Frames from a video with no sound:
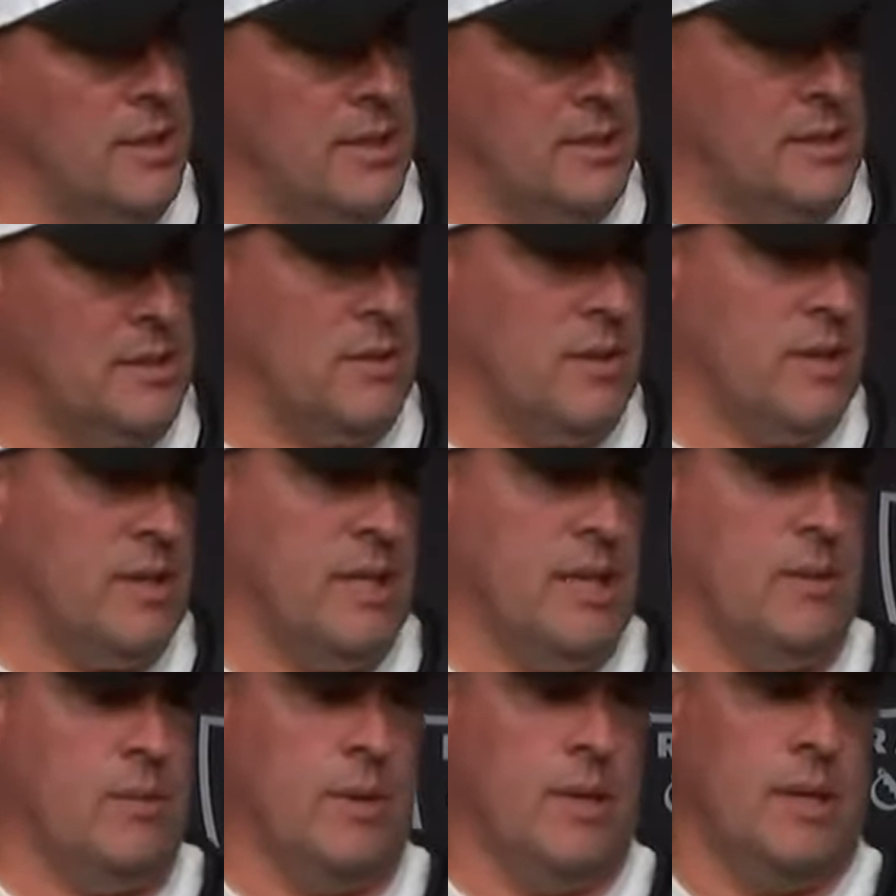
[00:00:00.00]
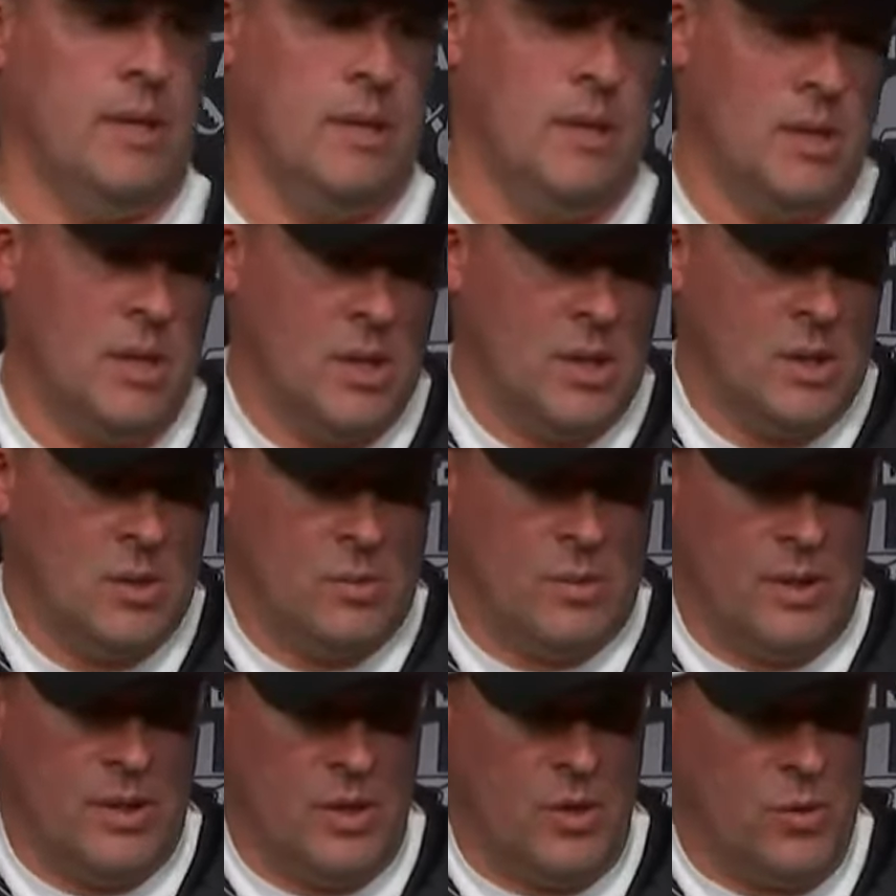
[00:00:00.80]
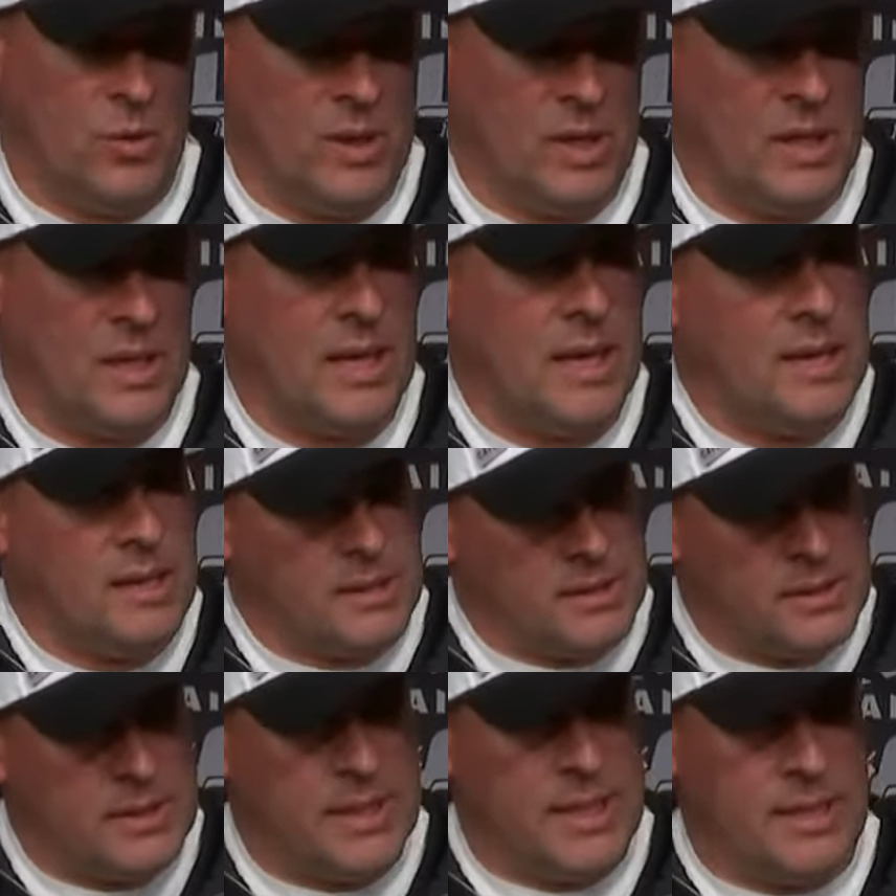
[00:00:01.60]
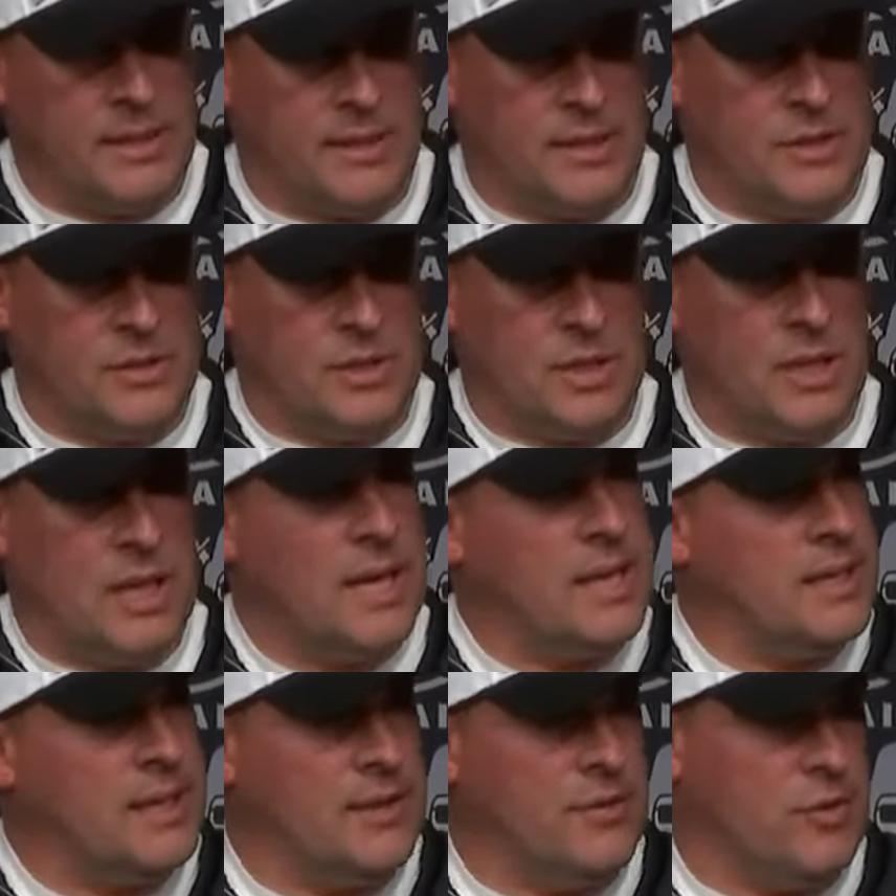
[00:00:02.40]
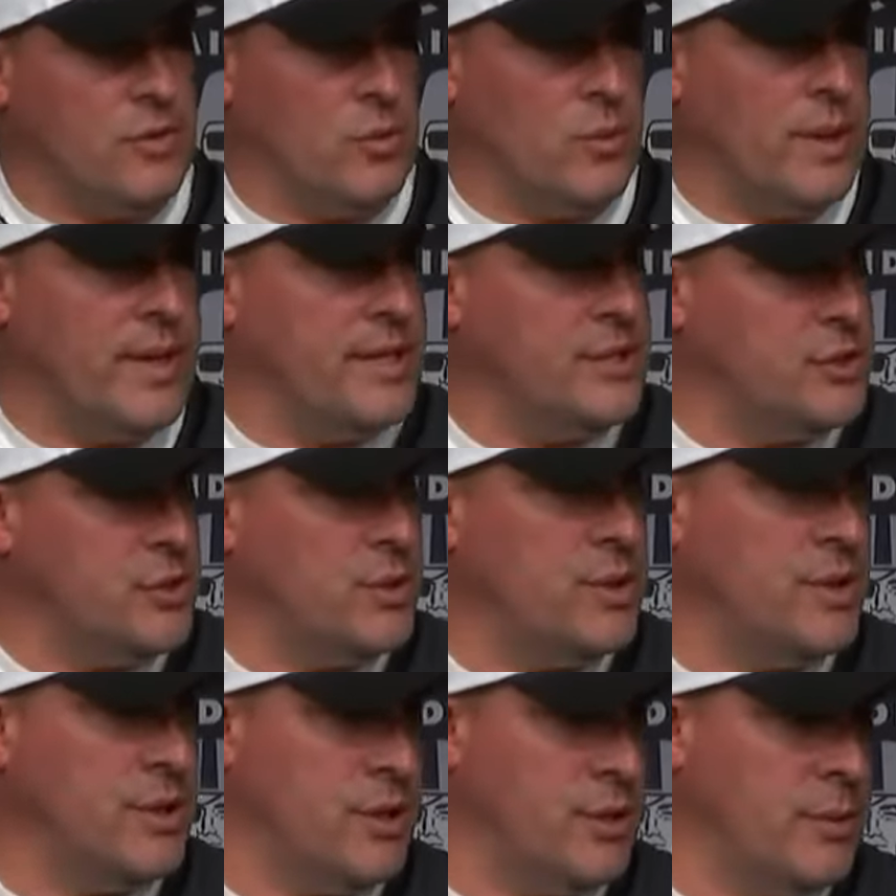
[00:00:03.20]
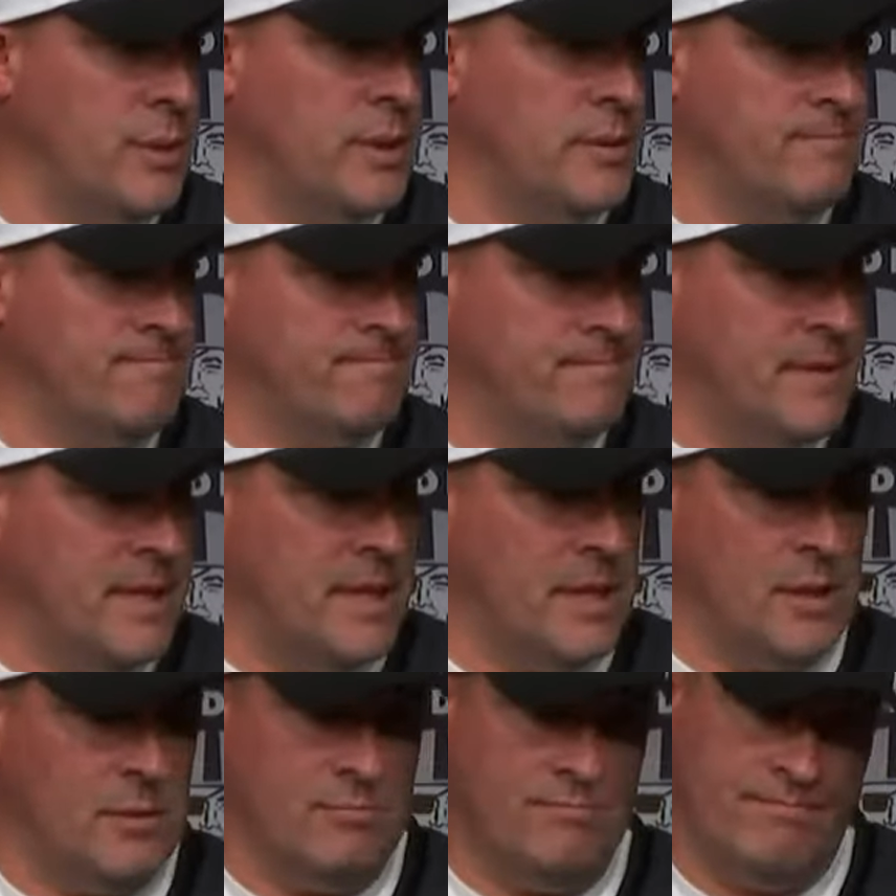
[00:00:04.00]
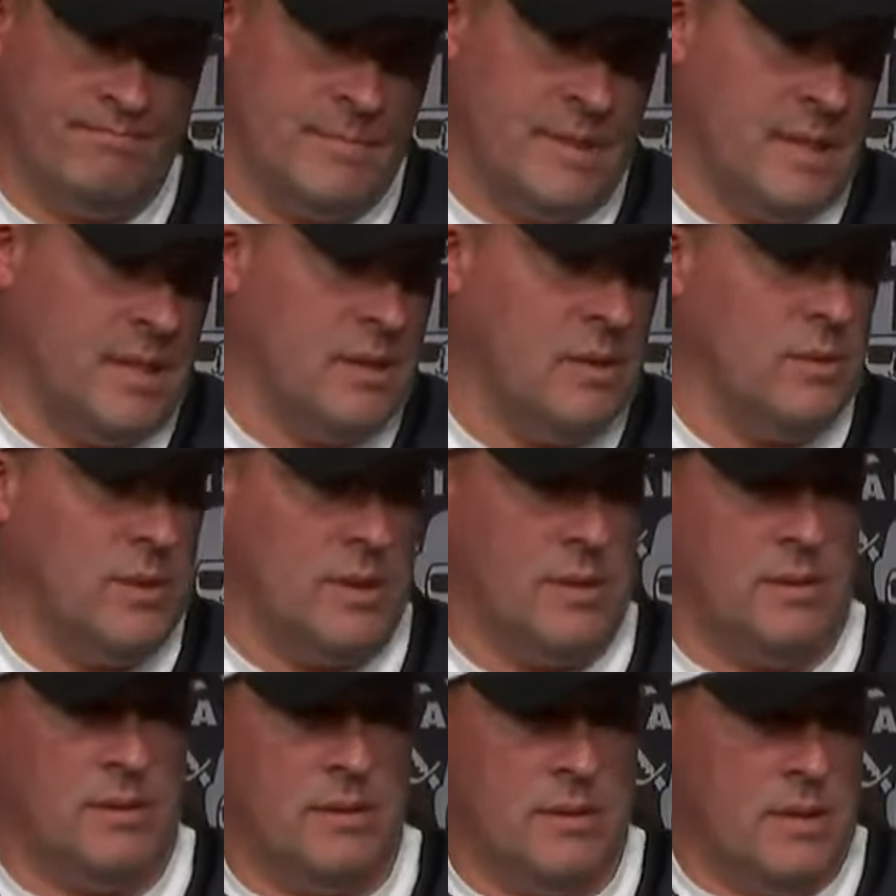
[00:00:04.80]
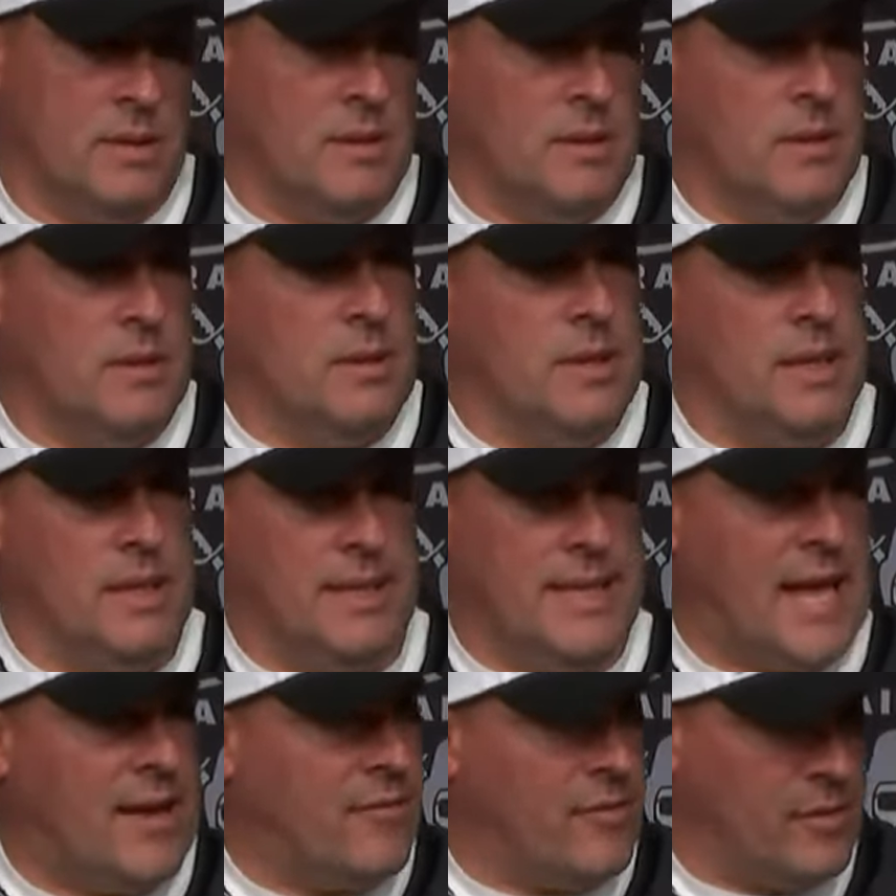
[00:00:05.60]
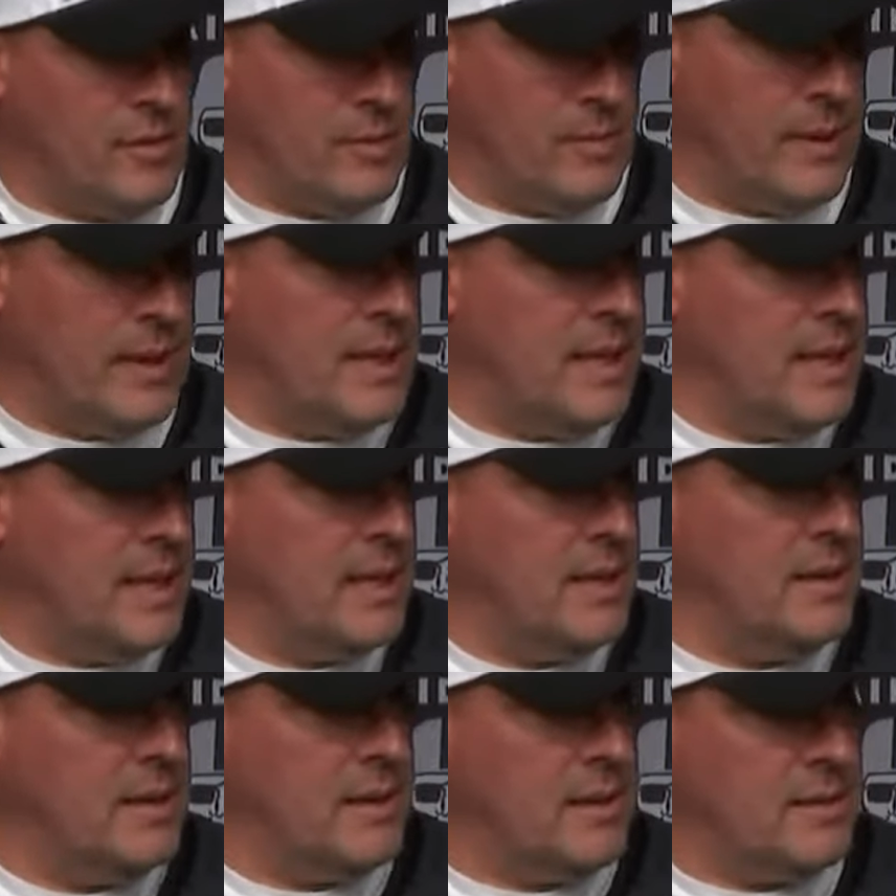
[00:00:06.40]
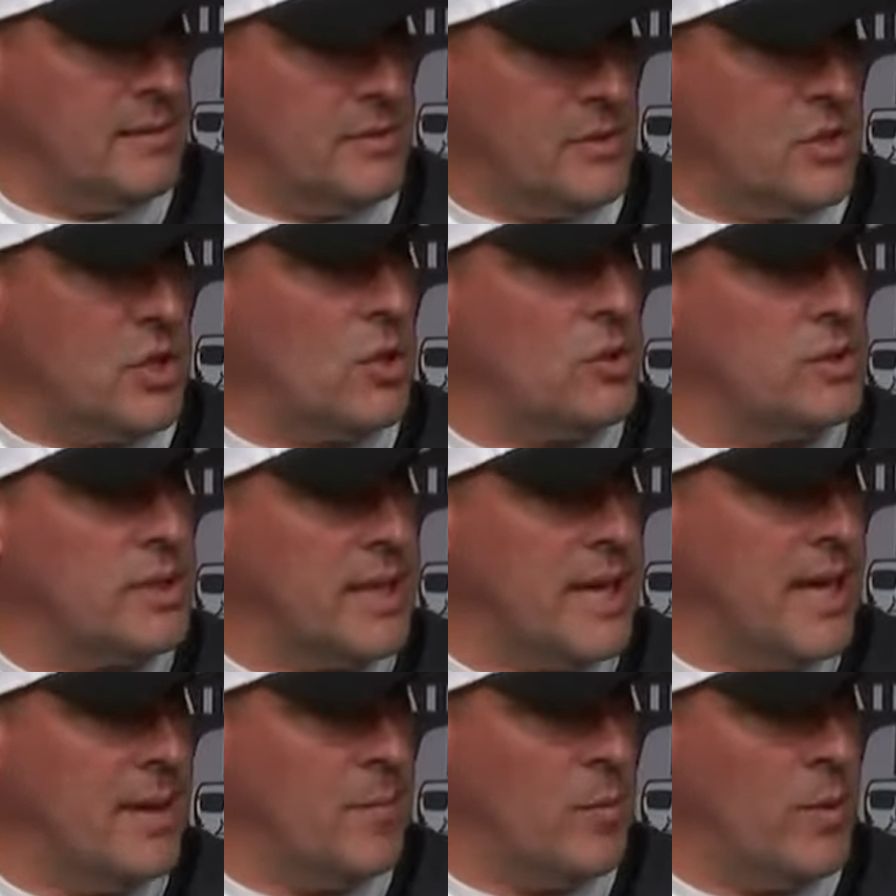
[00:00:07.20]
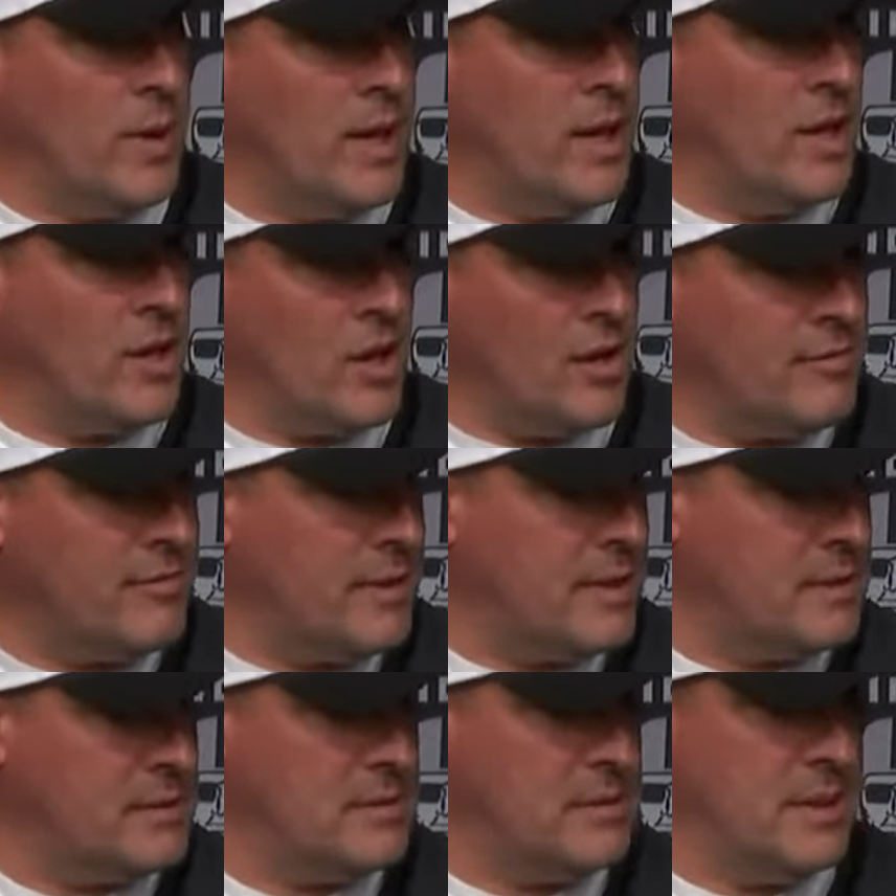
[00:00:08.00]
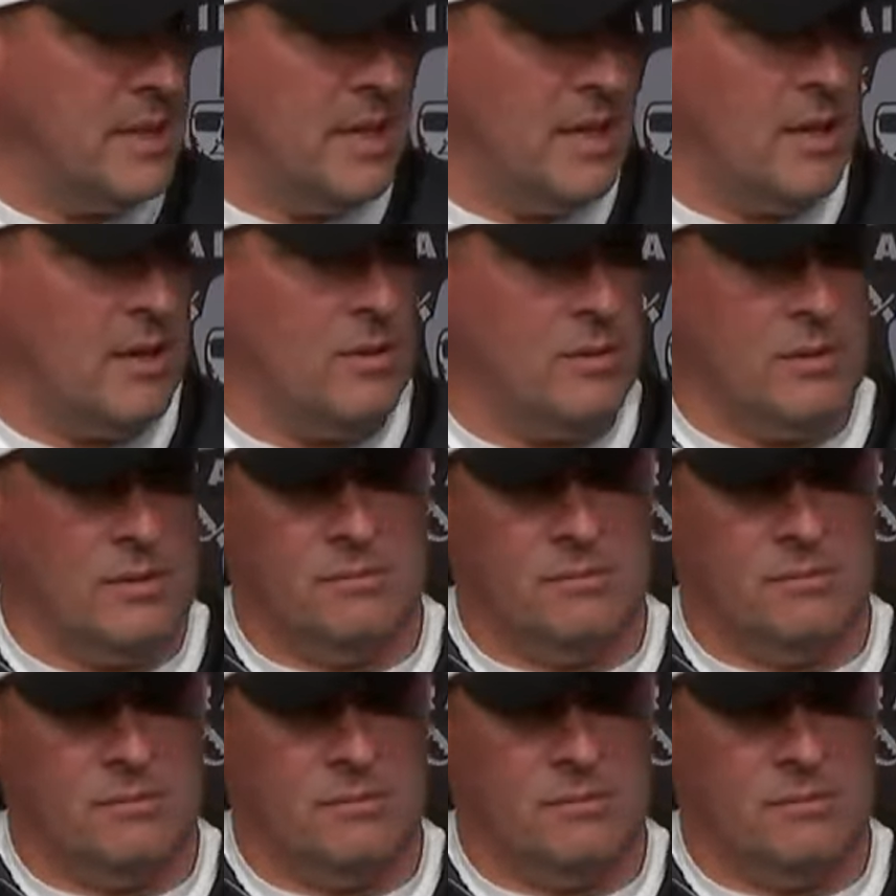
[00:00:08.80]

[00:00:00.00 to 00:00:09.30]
And so I think when you realize that there's a lot of different ways you can do it, you know. You know, in Denver, we needed to salt the game away on offense, you know.